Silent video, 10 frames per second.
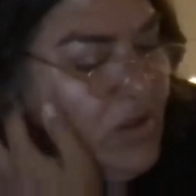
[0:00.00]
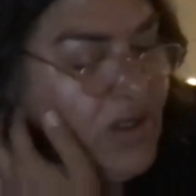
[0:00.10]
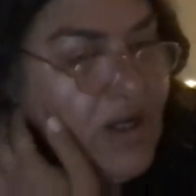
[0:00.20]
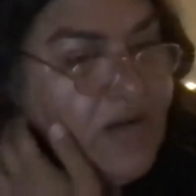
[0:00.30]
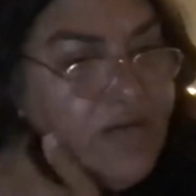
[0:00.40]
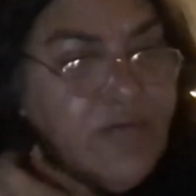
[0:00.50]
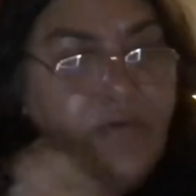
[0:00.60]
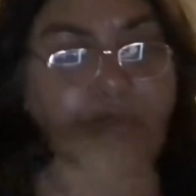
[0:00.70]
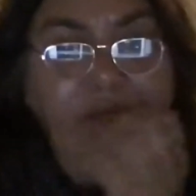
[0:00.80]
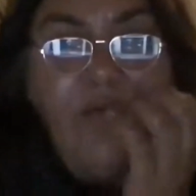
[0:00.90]

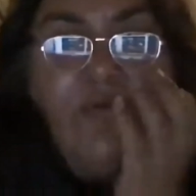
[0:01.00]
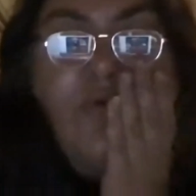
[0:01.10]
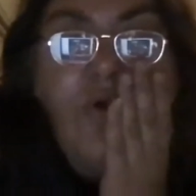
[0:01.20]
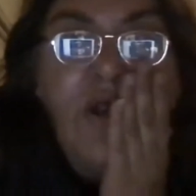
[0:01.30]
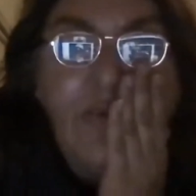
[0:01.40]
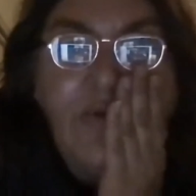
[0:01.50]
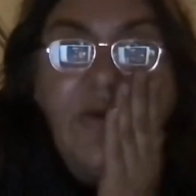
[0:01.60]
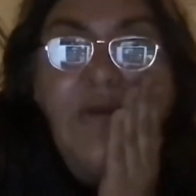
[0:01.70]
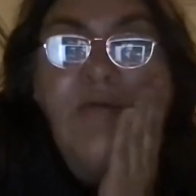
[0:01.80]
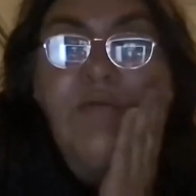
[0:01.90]
That was quite
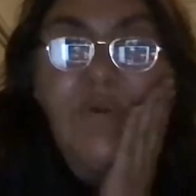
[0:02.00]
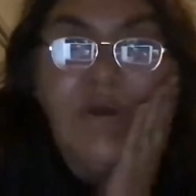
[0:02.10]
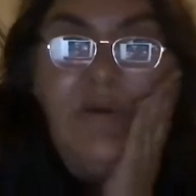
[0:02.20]
upsetting, but